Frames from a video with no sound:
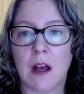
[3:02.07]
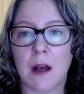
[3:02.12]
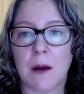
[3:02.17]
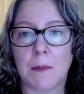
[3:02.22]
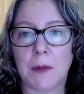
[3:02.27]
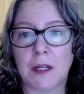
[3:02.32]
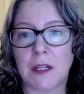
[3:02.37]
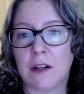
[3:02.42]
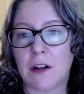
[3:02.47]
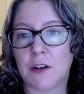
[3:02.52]

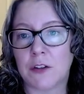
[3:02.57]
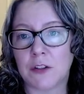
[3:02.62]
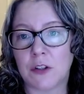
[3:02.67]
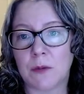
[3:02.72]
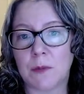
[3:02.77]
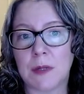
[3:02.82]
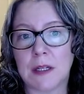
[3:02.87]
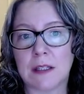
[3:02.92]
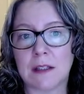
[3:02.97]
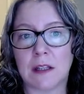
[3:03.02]
but it also
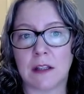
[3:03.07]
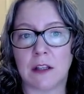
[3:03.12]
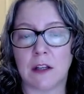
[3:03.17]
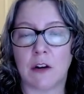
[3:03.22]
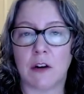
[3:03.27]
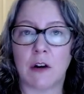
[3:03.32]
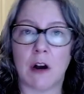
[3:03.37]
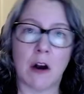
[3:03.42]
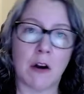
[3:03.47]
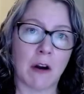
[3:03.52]
means that
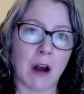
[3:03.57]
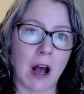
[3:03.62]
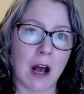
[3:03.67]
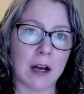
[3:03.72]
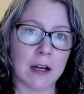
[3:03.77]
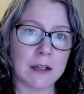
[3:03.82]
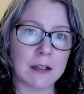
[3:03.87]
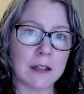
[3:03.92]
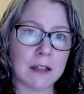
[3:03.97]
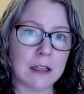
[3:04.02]
there are
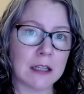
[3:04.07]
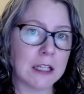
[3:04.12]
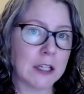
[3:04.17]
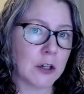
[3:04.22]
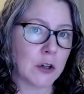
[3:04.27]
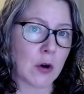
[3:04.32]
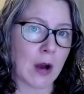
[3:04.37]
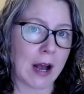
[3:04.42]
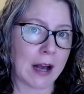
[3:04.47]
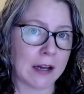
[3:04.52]

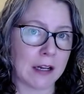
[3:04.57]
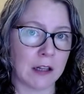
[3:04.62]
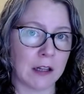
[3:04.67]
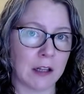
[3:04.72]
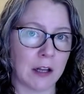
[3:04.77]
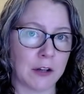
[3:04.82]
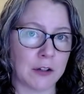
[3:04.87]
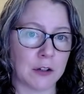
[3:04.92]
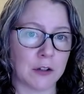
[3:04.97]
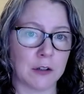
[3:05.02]
unclear
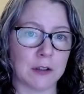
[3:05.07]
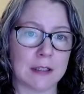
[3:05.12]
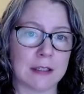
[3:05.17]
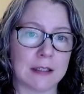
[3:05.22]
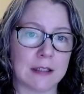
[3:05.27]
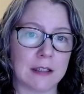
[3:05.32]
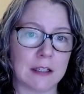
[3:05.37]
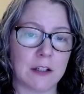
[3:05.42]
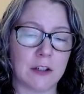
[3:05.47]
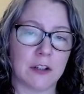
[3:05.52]
ideological
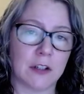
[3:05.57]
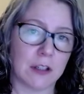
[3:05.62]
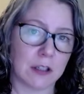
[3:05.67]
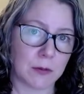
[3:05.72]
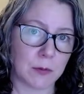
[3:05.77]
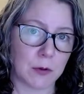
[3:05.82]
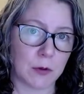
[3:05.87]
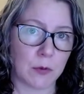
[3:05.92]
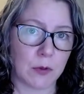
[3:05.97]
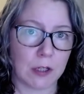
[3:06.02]
distinctions
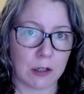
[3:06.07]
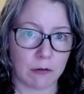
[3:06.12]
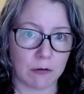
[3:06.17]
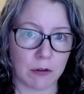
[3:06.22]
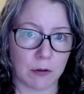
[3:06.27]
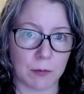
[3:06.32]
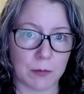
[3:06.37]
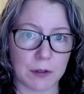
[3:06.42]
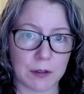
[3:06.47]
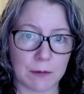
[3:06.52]
between
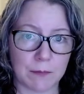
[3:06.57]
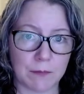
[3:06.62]
groups.